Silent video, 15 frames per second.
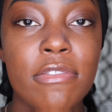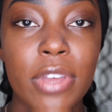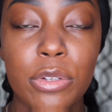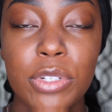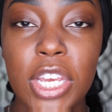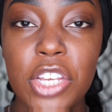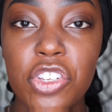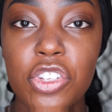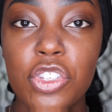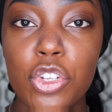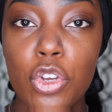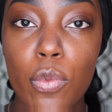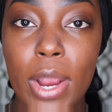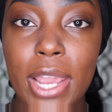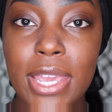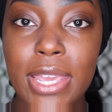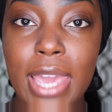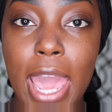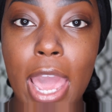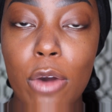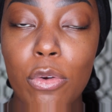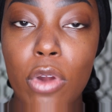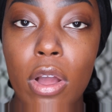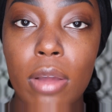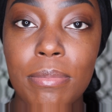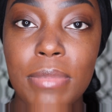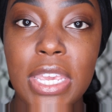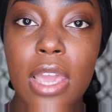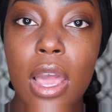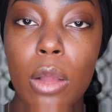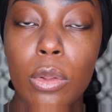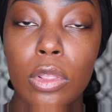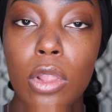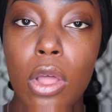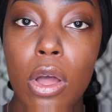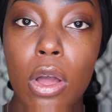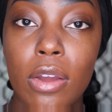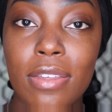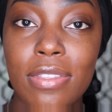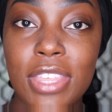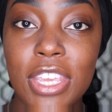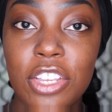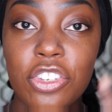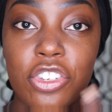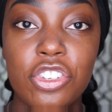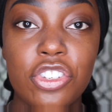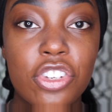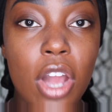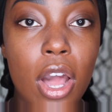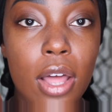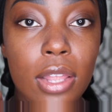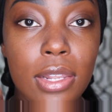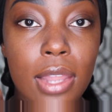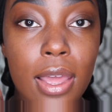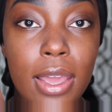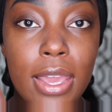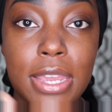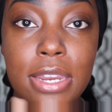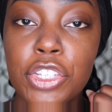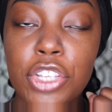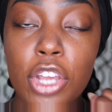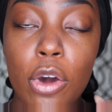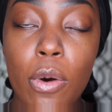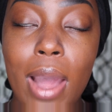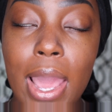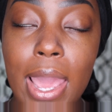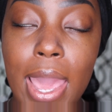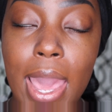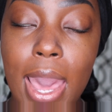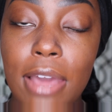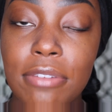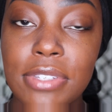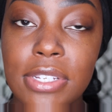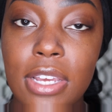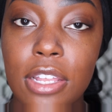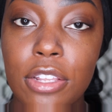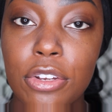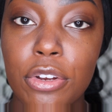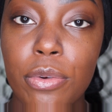foundations graying out on me along the jawline. So I have to color